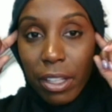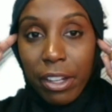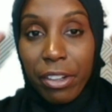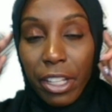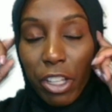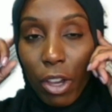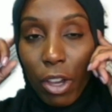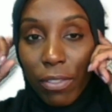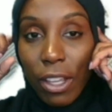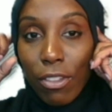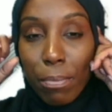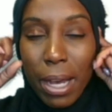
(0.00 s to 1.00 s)
You have to have a
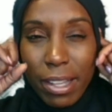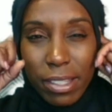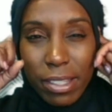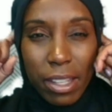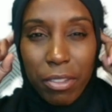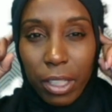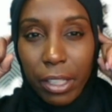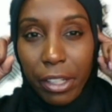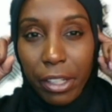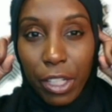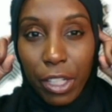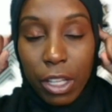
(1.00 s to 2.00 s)
mindset of clarity.
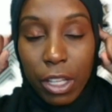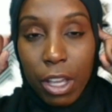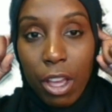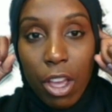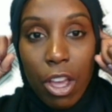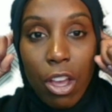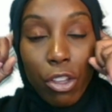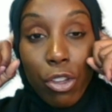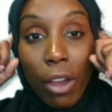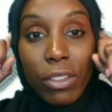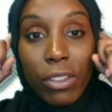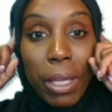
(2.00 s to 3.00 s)
You have to
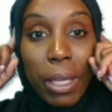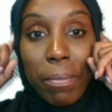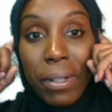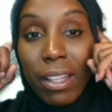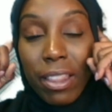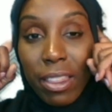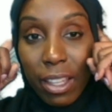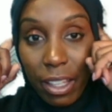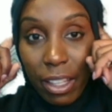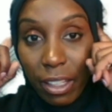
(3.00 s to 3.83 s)
be able to think.